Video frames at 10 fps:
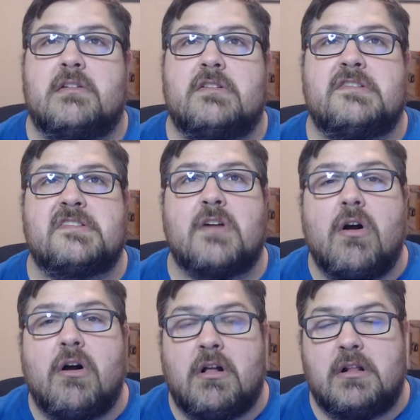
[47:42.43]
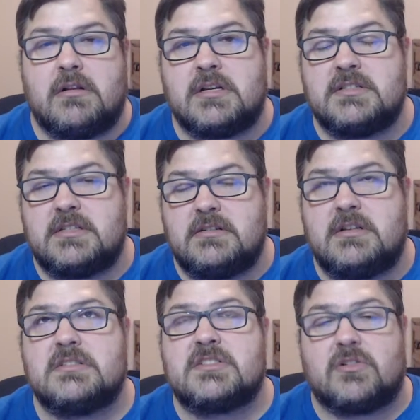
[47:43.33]
Saul
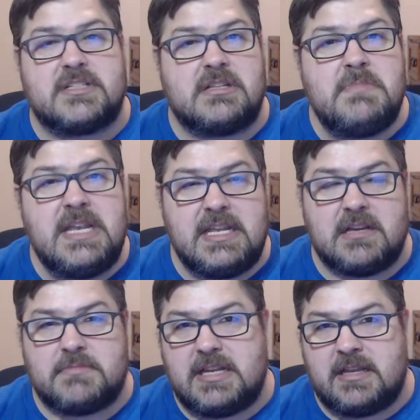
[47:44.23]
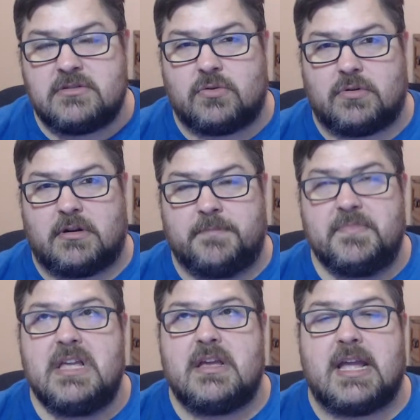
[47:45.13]
consulting the medium at Endor
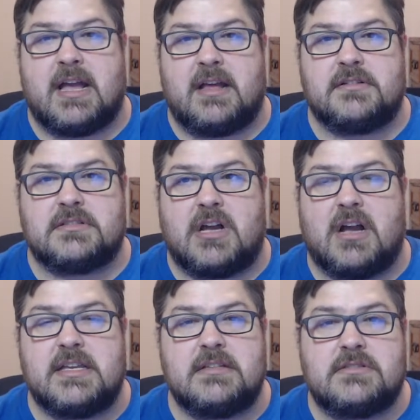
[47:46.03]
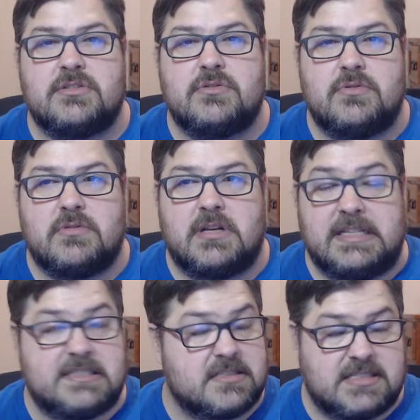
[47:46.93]
and talking to, at
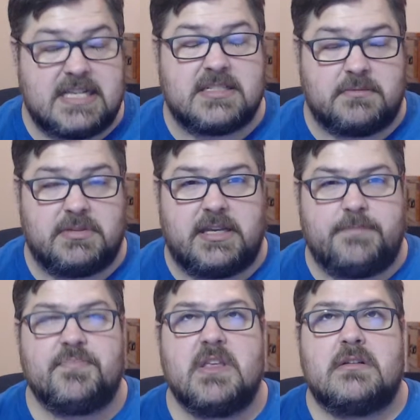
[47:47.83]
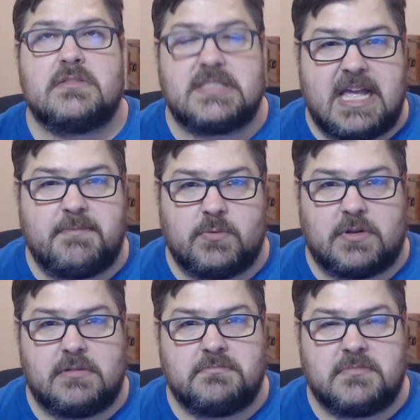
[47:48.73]
least ostensibly,
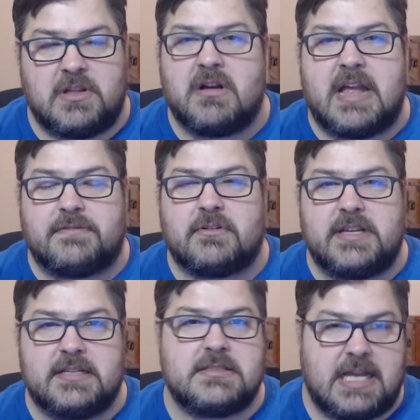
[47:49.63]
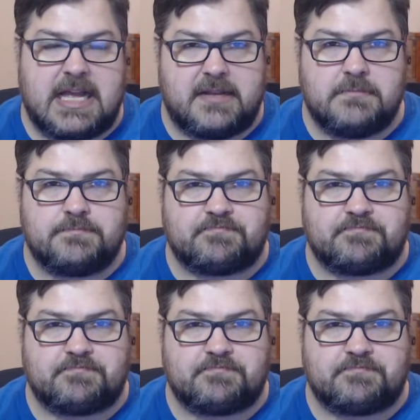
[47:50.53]
Samuel long after he had died.